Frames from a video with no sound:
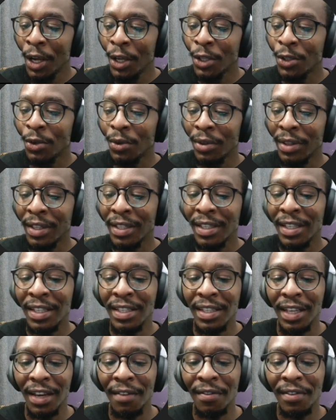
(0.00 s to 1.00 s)
So this
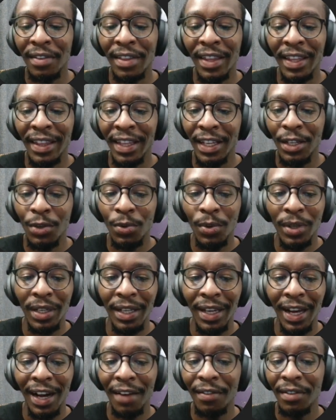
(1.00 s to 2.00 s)
is everything that
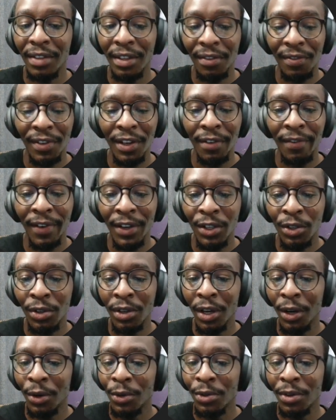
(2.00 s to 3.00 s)
we have in the free
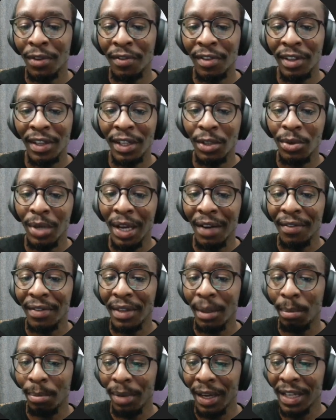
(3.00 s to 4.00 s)
version and also everything that we have
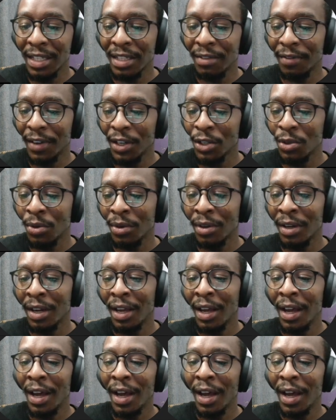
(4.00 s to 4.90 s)
in the plus version.